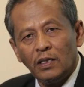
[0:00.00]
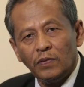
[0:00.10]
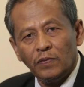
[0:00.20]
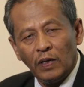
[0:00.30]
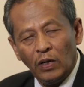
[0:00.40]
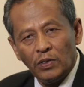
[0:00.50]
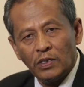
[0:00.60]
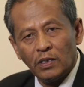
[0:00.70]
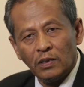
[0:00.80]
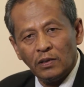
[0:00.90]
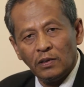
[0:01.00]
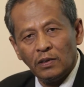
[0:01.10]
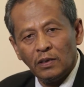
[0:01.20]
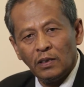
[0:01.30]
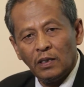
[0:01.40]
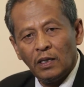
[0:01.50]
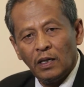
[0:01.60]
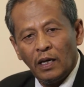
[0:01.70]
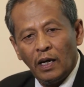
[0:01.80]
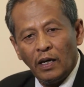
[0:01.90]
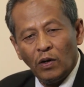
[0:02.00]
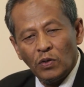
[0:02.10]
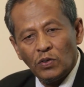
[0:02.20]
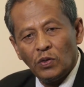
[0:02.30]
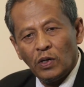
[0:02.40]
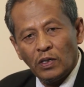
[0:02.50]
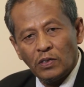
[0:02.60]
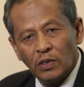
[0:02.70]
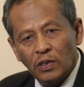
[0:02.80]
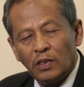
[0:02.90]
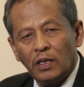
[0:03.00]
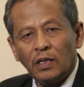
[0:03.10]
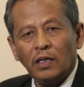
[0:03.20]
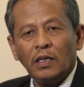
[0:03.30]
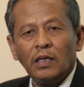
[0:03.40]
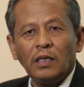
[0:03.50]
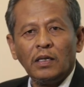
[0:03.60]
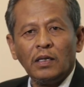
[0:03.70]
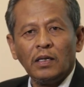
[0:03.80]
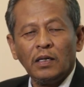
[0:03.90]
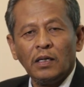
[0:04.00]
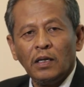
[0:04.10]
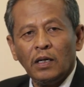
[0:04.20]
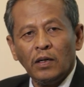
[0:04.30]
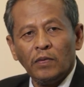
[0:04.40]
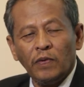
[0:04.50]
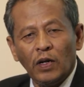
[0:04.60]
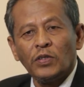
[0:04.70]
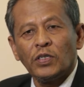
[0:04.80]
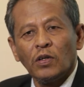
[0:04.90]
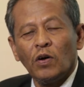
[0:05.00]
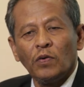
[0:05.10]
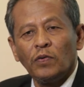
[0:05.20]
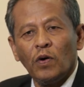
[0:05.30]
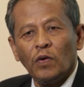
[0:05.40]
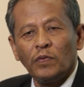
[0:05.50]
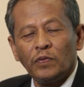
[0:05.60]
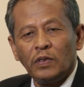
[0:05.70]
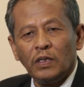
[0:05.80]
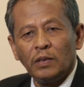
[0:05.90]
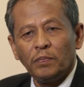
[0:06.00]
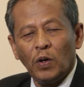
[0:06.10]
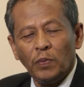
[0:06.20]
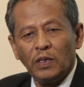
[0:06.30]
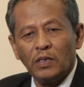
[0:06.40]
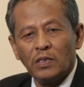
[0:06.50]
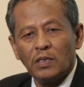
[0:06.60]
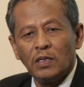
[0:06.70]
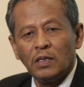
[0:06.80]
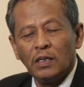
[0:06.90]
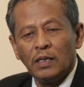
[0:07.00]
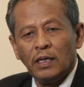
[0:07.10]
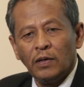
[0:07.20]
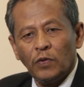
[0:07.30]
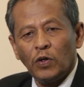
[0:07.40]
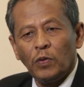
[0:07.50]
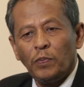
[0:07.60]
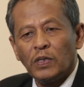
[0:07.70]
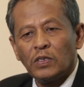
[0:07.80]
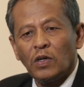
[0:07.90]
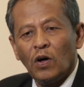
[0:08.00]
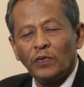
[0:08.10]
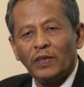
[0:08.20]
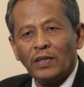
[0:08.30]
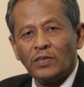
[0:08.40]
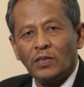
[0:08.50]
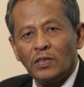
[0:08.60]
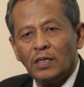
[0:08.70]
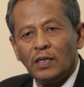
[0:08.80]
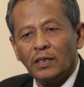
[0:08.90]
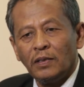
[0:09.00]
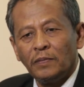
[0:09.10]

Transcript: the valuation and also executing the valuation of the properties for the purpose of tax incident,